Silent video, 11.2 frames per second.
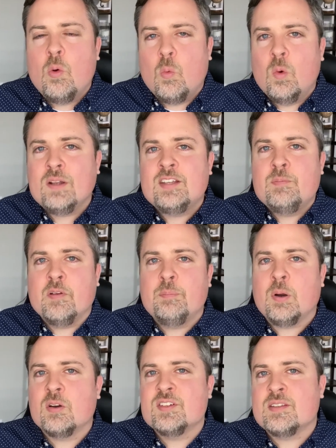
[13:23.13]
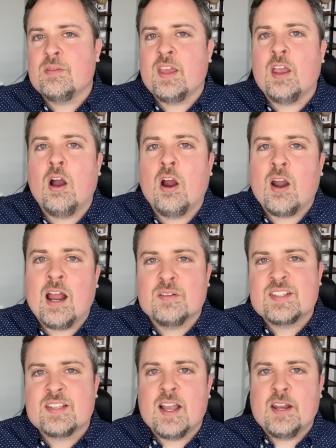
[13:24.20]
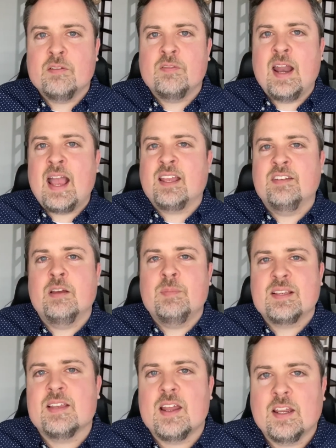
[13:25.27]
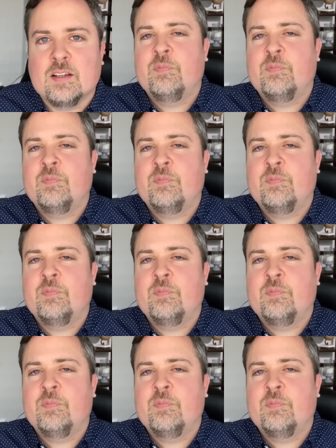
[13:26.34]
what type of person they are outside of an academic setting.